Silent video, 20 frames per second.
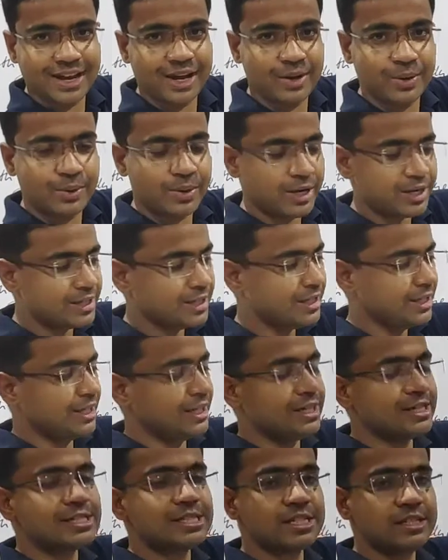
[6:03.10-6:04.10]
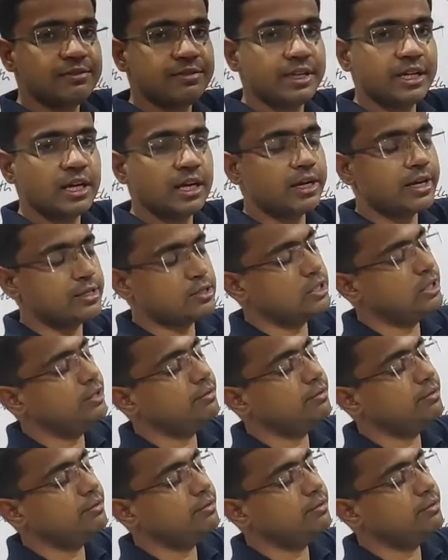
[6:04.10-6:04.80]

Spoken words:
I know that it's difficult actually.